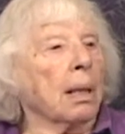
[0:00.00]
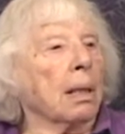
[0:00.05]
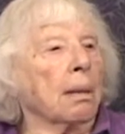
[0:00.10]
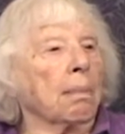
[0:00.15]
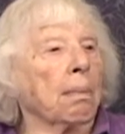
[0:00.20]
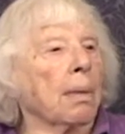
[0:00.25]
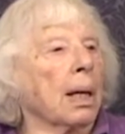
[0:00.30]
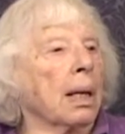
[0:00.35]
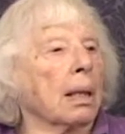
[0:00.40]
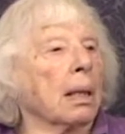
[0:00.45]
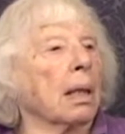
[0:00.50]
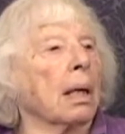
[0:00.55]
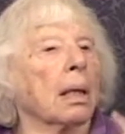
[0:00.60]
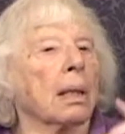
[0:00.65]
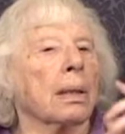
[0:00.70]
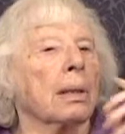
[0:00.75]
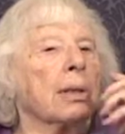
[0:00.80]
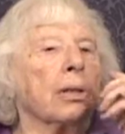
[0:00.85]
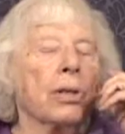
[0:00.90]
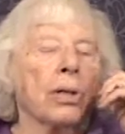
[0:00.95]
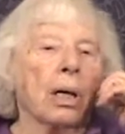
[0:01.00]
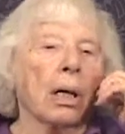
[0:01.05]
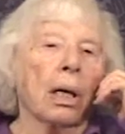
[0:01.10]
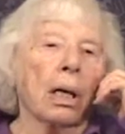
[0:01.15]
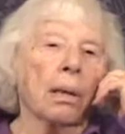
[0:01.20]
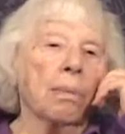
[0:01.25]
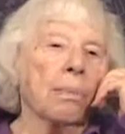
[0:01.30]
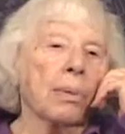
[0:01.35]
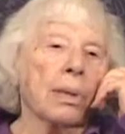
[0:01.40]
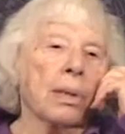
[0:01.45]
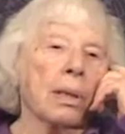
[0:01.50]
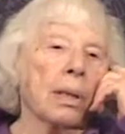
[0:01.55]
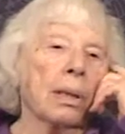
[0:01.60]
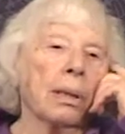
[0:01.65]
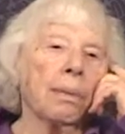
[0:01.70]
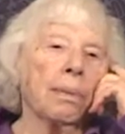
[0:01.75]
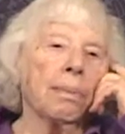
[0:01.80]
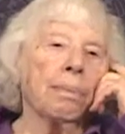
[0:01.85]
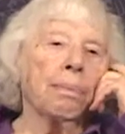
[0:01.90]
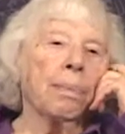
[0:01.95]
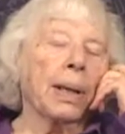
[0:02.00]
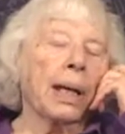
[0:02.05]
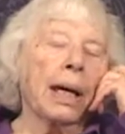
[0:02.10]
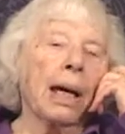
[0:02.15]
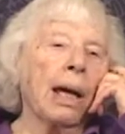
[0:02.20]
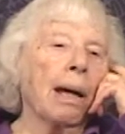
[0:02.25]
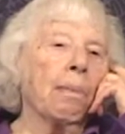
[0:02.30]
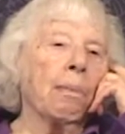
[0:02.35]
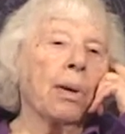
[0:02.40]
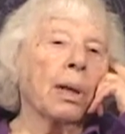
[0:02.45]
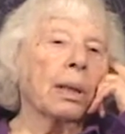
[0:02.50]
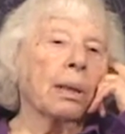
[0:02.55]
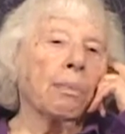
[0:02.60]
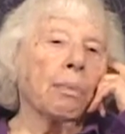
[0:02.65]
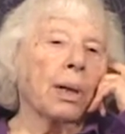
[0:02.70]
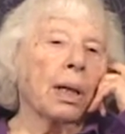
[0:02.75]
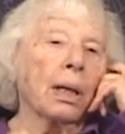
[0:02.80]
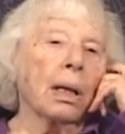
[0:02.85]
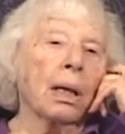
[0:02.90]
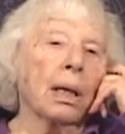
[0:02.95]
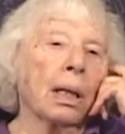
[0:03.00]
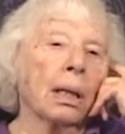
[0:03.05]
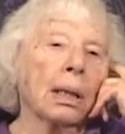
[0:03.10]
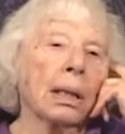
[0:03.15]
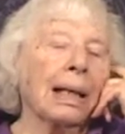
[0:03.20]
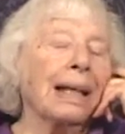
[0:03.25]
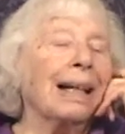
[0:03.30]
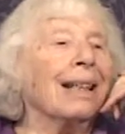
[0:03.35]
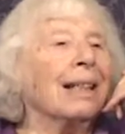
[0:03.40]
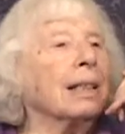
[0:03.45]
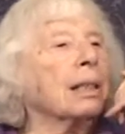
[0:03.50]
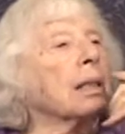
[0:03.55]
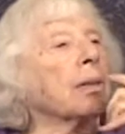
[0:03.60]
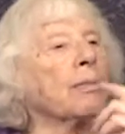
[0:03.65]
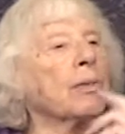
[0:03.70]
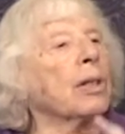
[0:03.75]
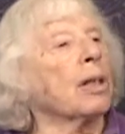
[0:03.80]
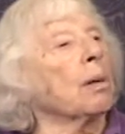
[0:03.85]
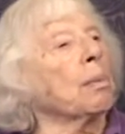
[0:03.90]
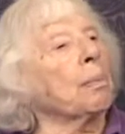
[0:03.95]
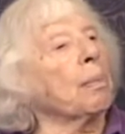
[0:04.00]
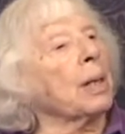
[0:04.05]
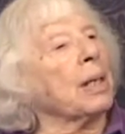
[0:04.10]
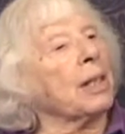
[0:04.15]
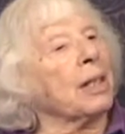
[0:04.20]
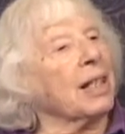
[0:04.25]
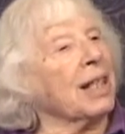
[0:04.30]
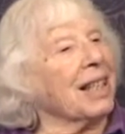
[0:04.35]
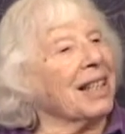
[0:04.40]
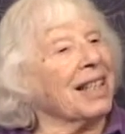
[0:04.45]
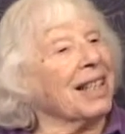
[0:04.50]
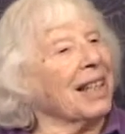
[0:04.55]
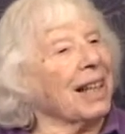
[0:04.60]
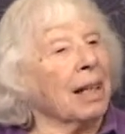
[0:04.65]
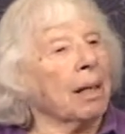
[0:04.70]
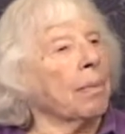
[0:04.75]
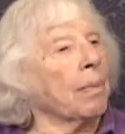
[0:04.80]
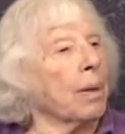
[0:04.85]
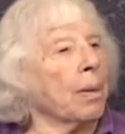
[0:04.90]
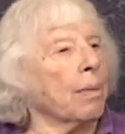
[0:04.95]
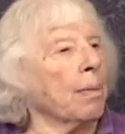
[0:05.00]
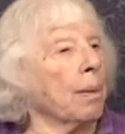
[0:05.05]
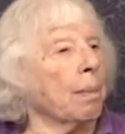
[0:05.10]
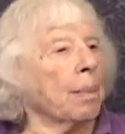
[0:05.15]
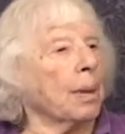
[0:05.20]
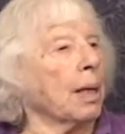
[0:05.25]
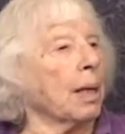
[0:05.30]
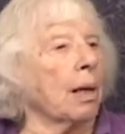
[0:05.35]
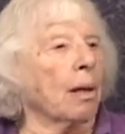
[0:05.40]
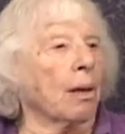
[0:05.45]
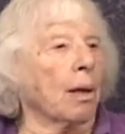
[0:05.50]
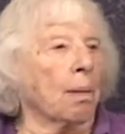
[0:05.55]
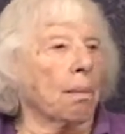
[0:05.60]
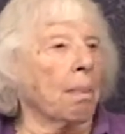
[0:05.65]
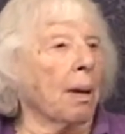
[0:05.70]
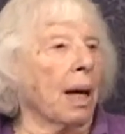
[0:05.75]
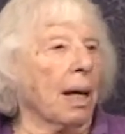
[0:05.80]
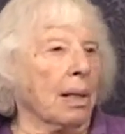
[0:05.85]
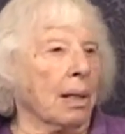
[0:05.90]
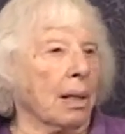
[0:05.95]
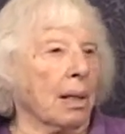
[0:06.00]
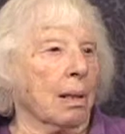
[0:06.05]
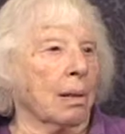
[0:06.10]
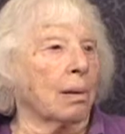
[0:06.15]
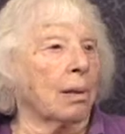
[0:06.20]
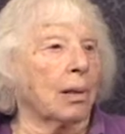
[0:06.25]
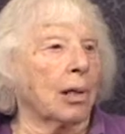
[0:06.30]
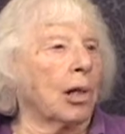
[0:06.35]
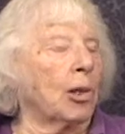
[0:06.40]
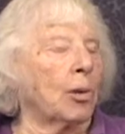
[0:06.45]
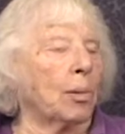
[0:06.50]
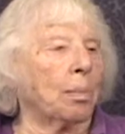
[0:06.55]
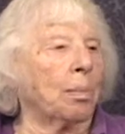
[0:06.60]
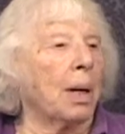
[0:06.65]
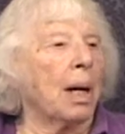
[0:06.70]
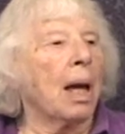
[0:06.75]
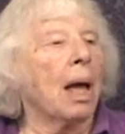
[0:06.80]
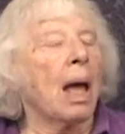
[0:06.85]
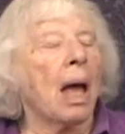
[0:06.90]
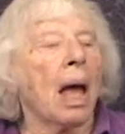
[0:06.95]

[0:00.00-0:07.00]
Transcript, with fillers: and the men got the jobs. That became what we call the cult of domesticity, with women going back to the home.